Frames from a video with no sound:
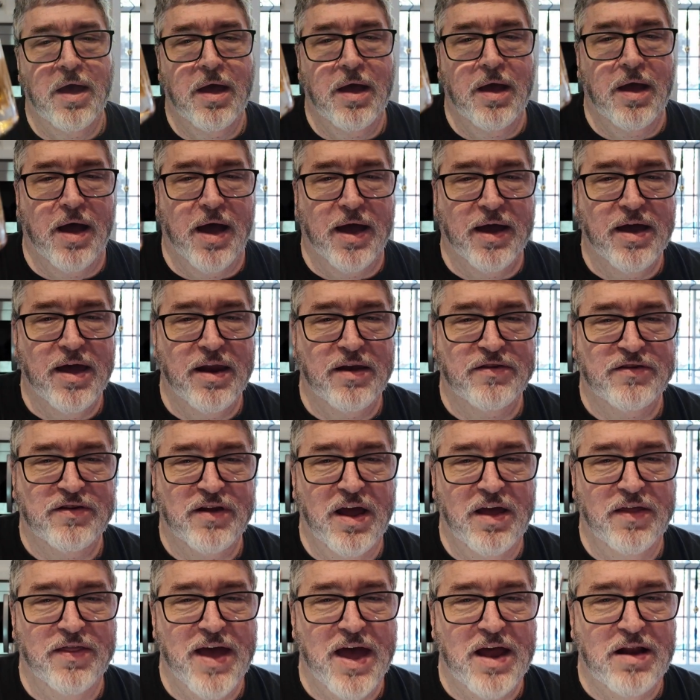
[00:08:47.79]
I gotta
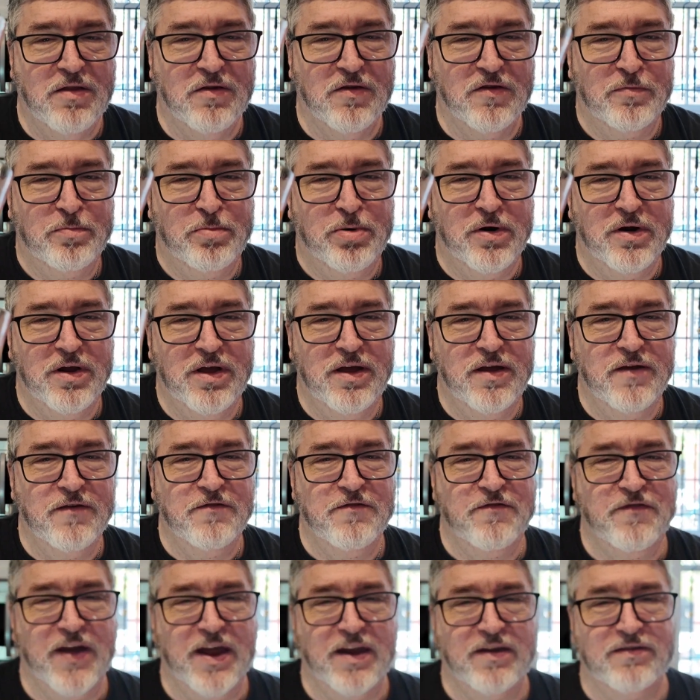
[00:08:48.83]
say, that looks pretty
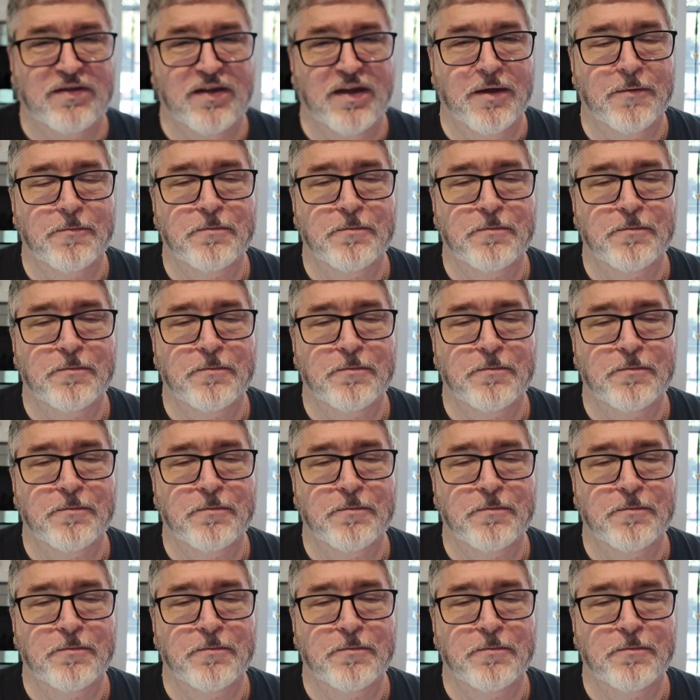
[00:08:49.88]
fancy.